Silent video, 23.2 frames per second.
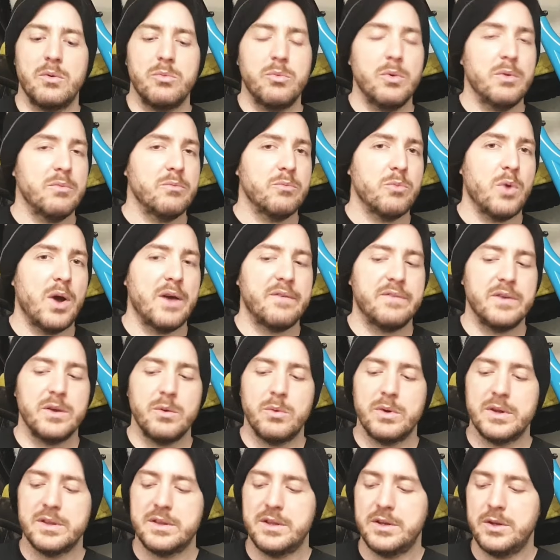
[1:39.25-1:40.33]
or whatever you
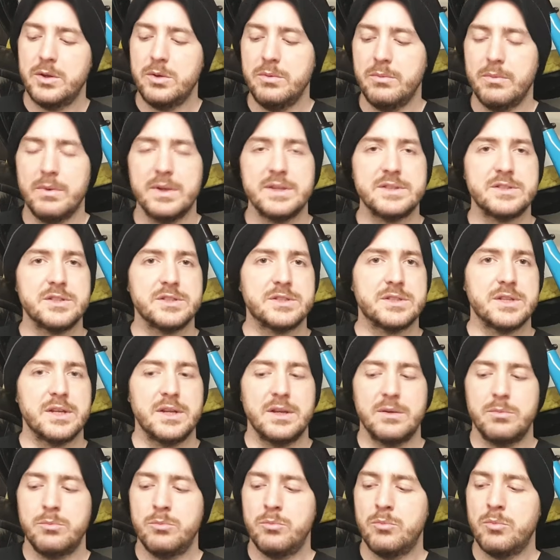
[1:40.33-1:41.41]
wanted to do. It's just
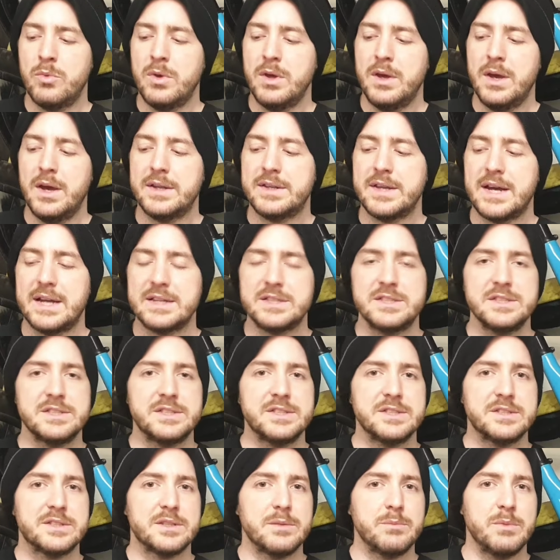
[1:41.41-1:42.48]
a attaching
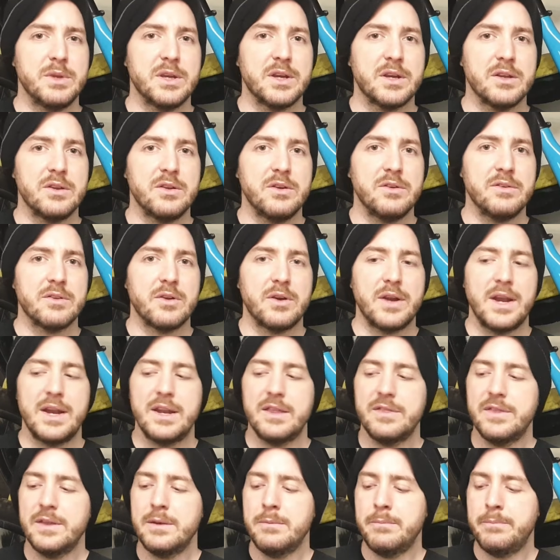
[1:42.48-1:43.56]
system that you can use on
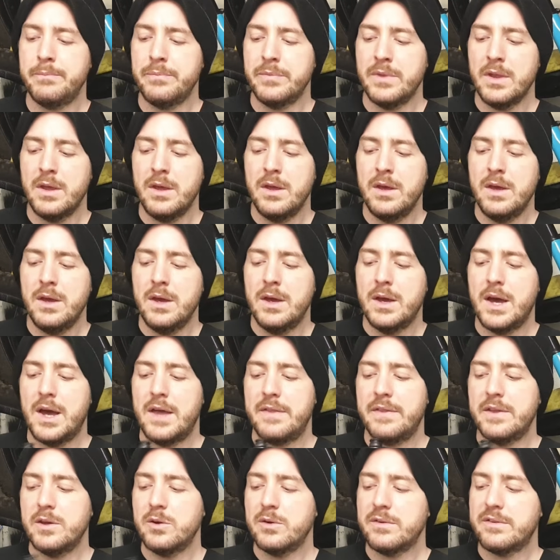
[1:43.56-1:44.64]
anything. And
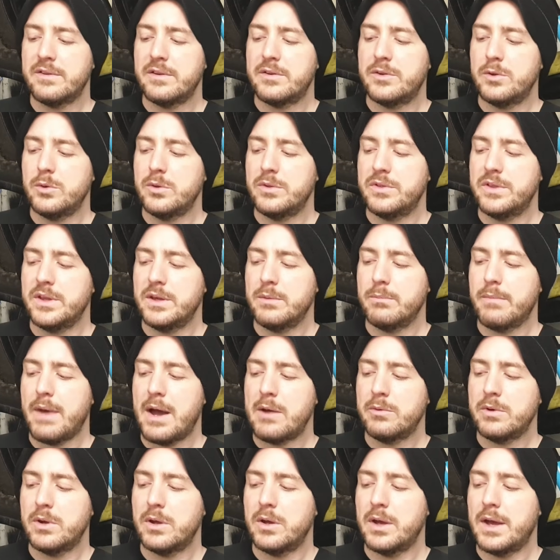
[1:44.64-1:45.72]
they also do the
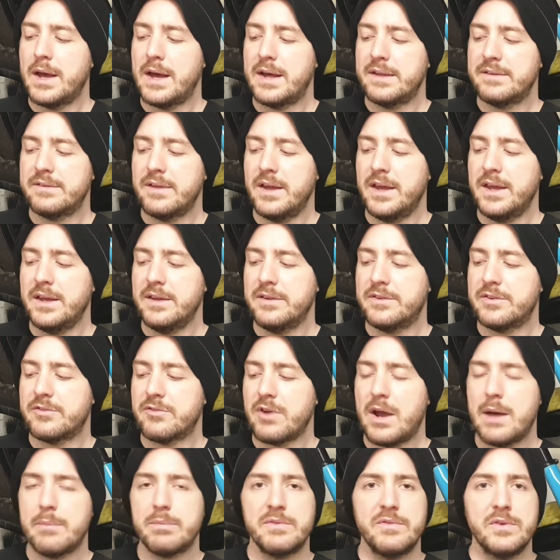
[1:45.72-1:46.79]
mount as a
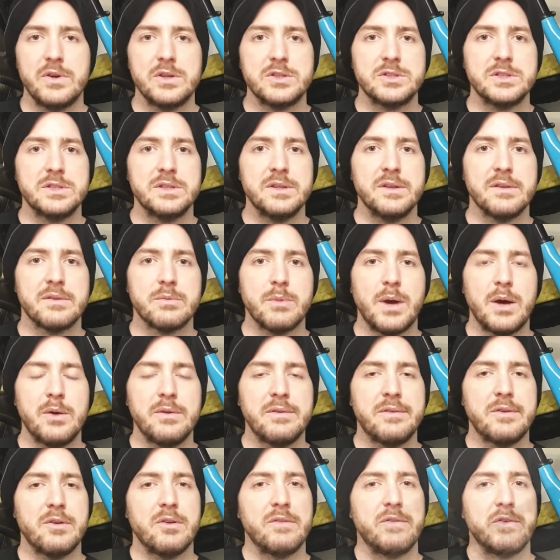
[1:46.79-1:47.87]
strapped version as well,
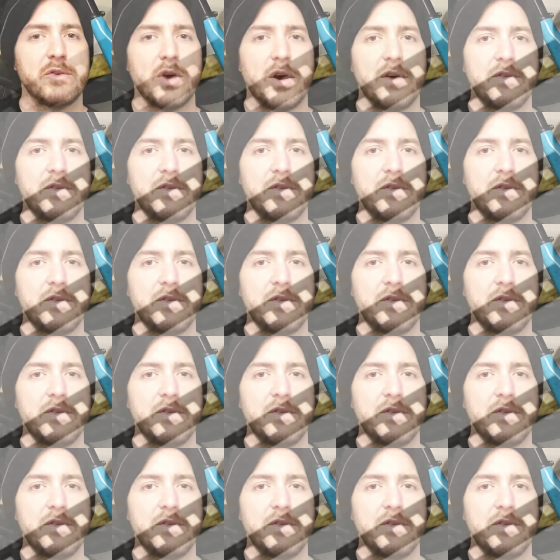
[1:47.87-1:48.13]
so if you've got a